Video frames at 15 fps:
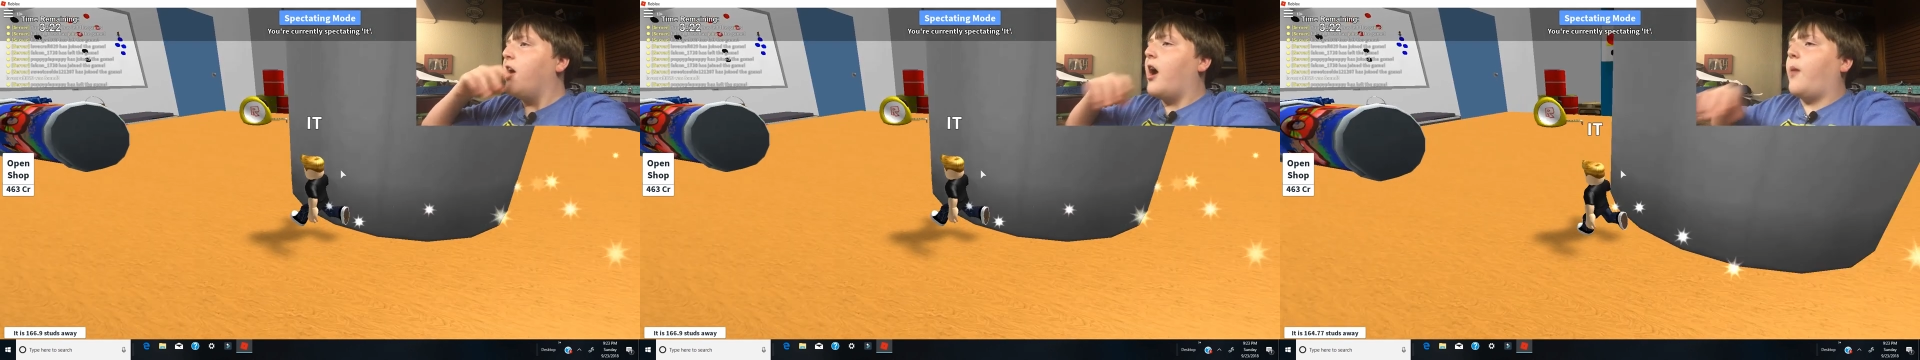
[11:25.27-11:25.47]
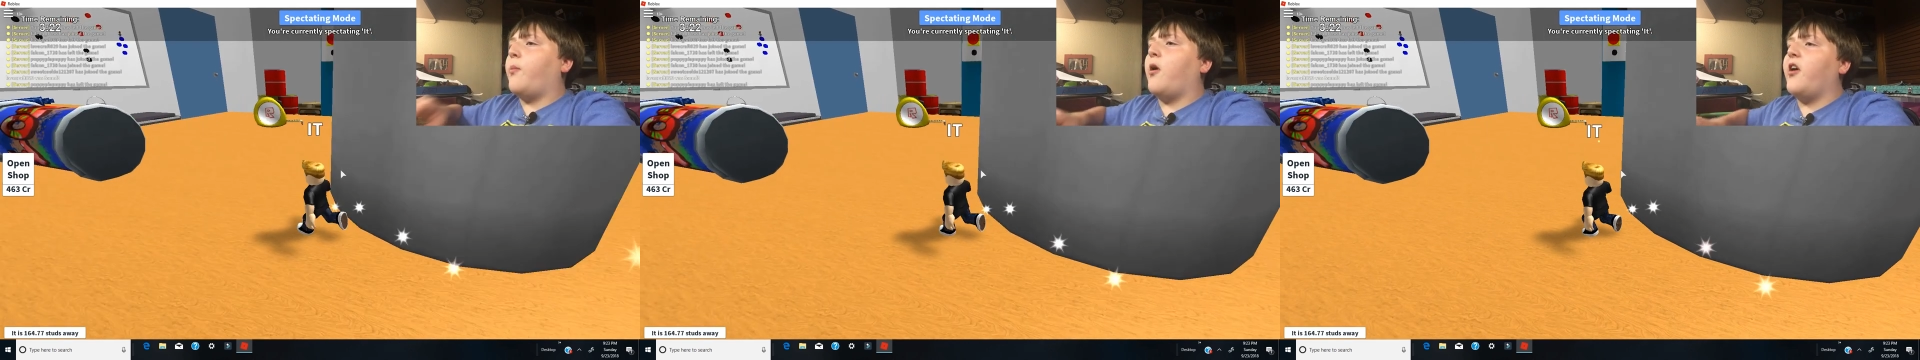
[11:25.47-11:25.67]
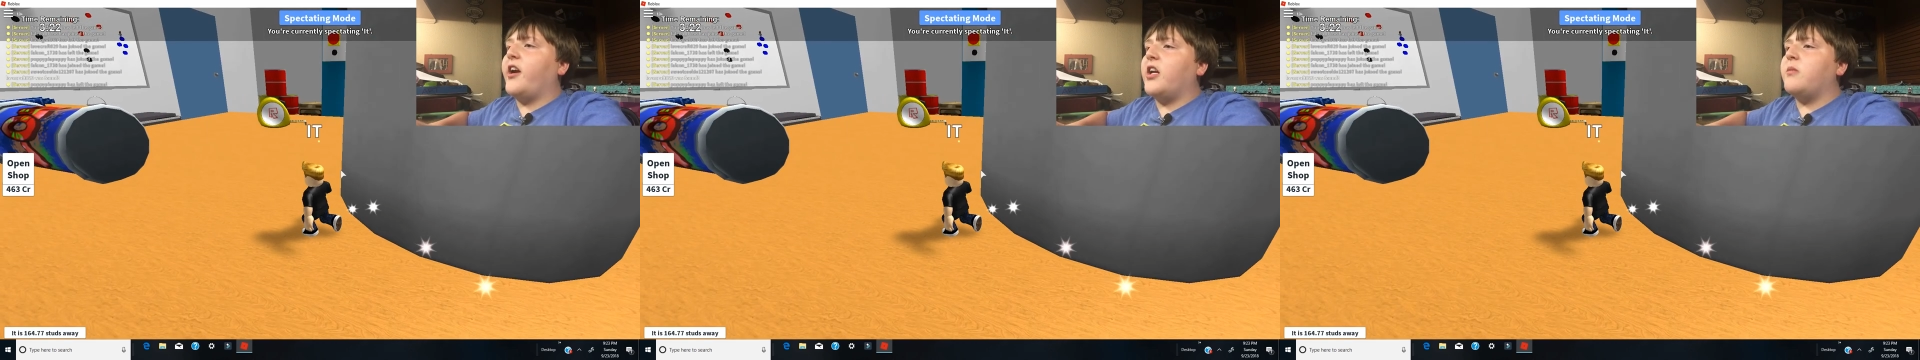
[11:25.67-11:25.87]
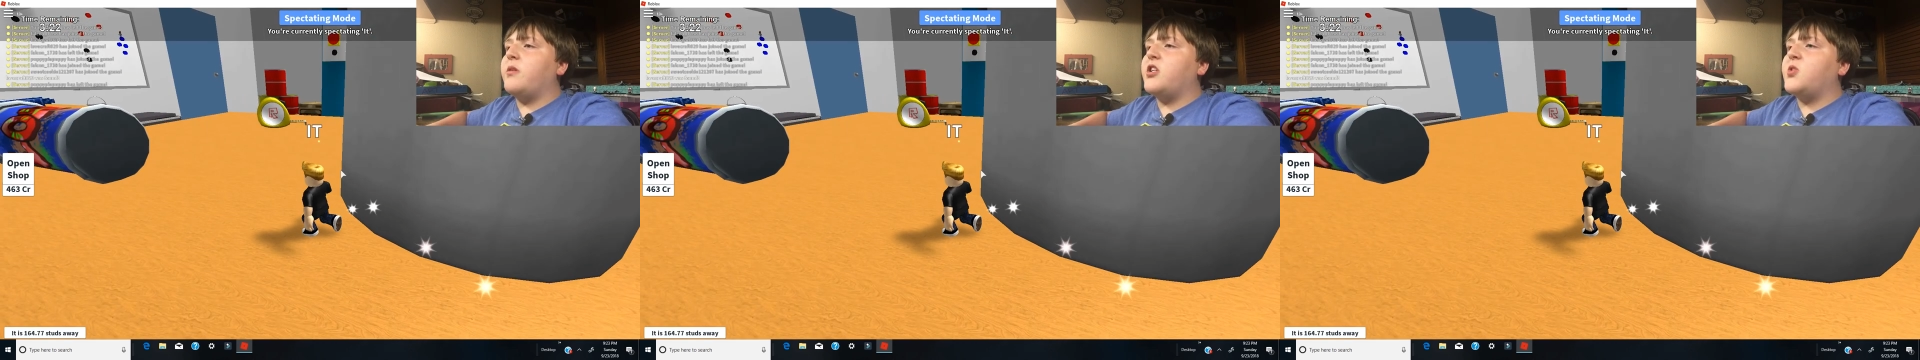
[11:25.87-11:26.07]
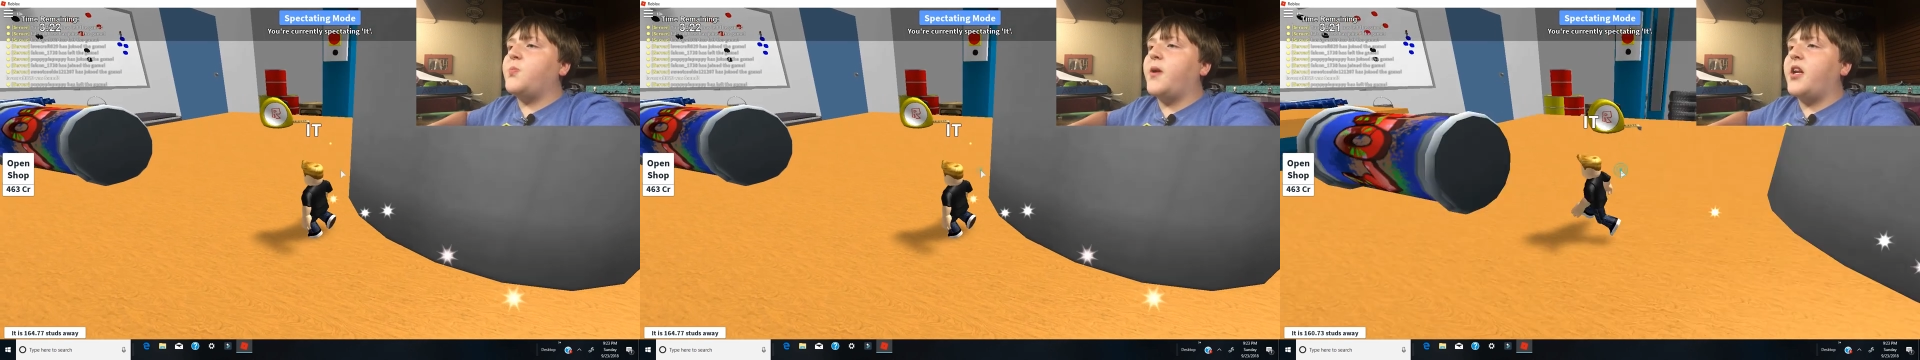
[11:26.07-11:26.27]
I'm probably gonna
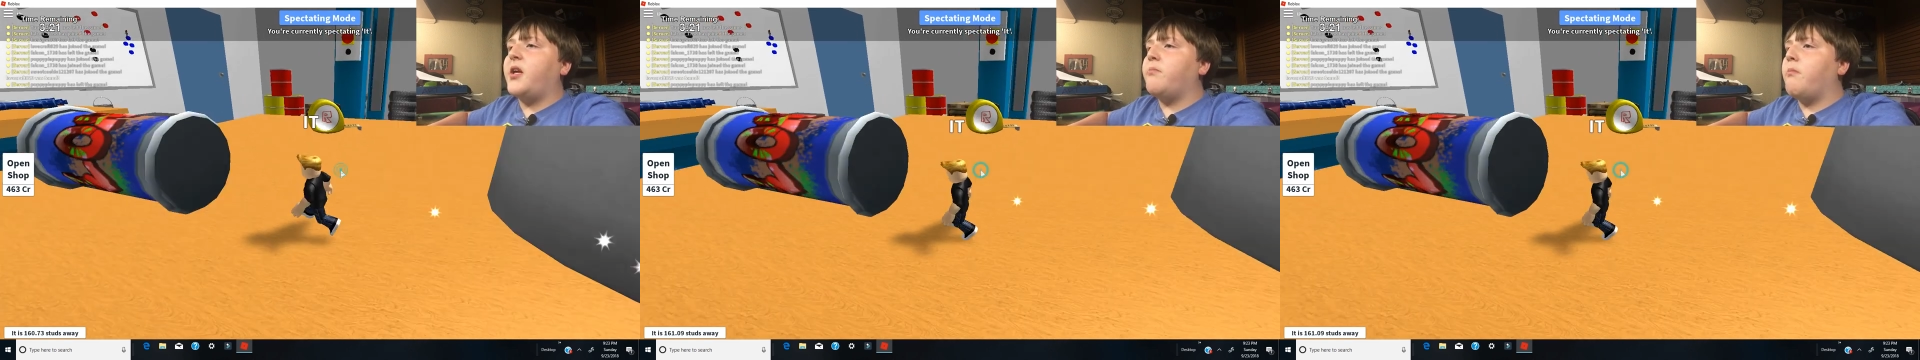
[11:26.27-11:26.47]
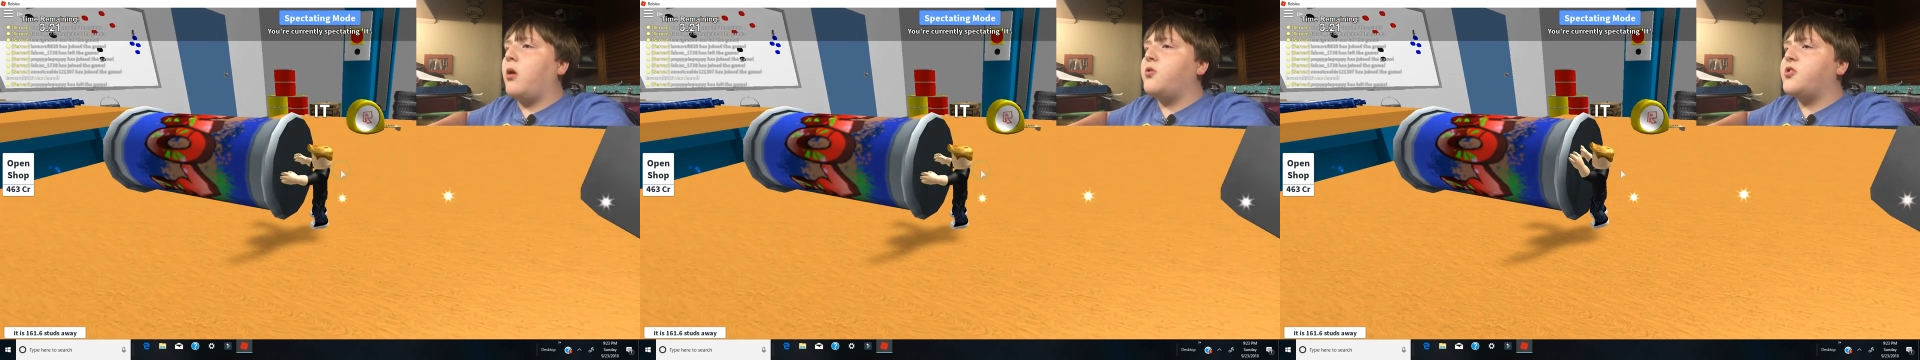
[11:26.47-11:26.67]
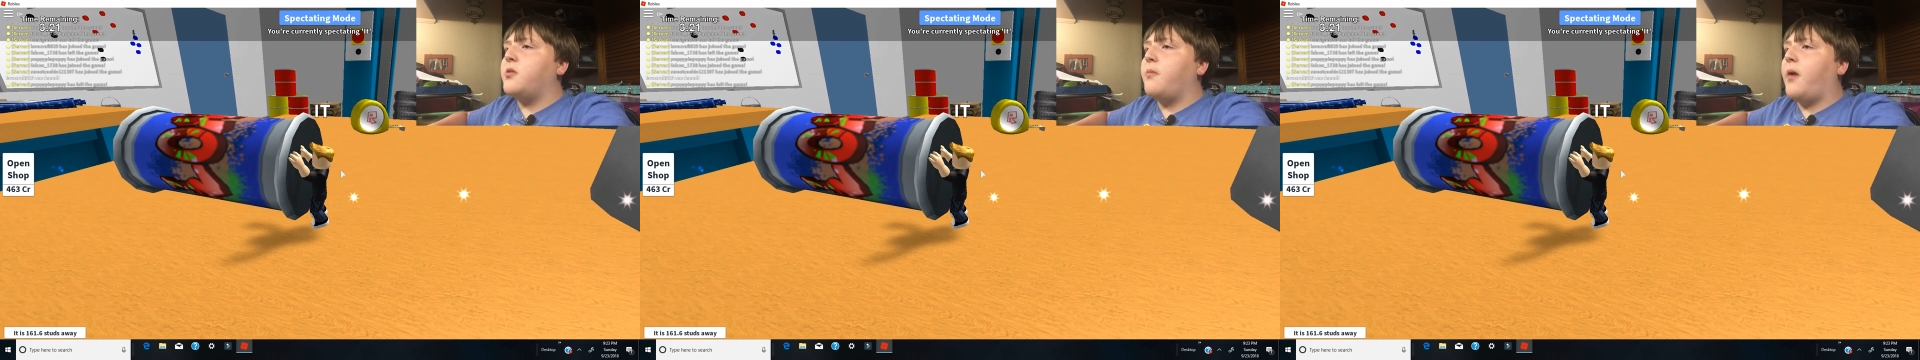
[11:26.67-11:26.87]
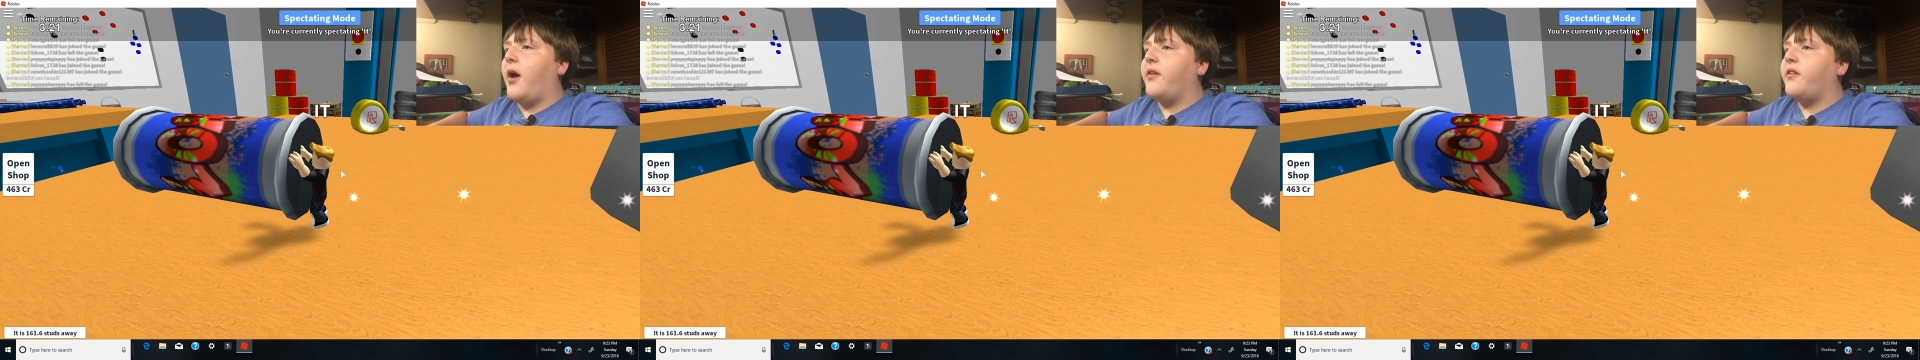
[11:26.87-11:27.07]
be spending most of my